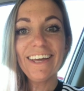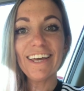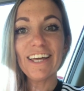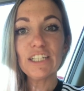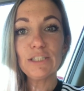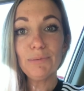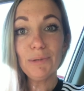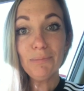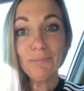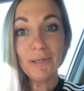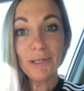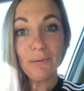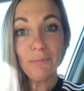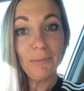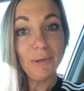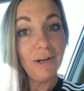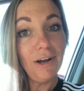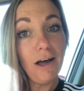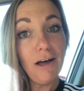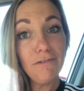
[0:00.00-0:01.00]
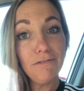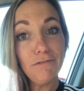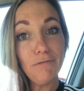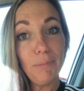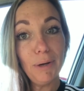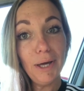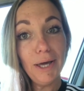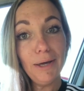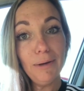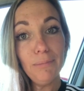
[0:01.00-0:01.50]
it's been being put off
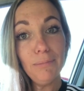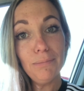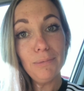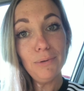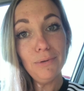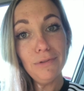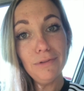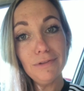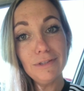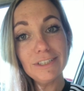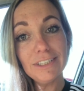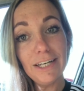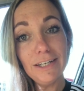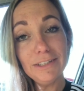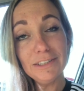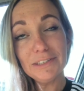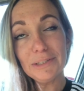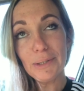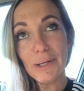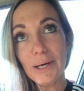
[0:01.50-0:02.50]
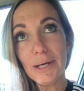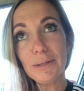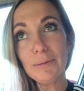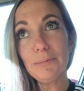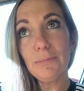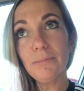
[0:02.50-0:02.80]
by both Sylas and I.